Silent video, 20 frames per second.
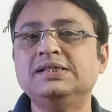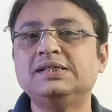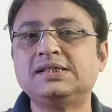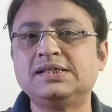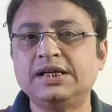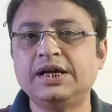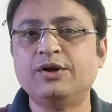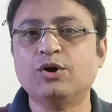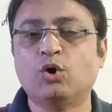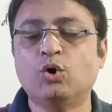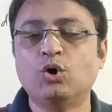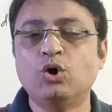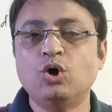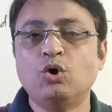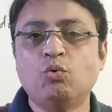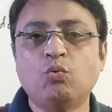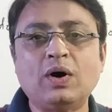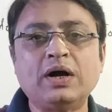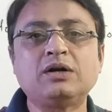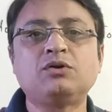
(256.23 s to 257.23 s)
zero,
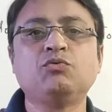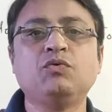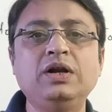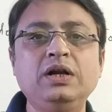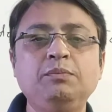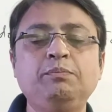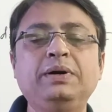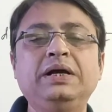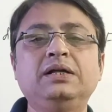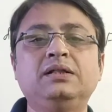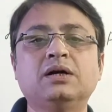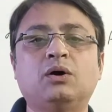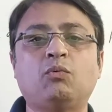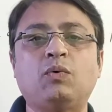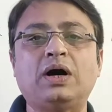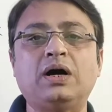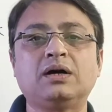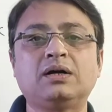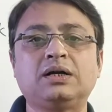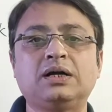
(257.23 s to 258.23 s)
what will be the
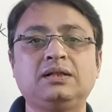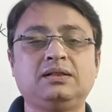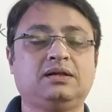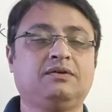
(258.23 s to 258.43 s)
work done?